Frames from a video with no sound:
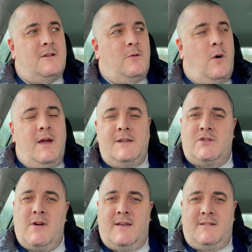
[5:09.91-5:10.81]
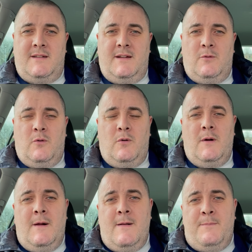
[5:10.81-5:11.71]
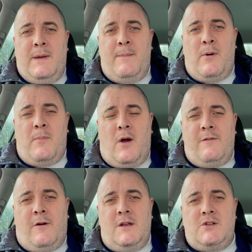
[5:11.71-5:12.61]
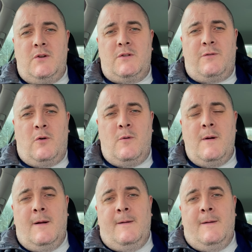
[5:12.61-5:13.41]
quite interesting or people might find useful,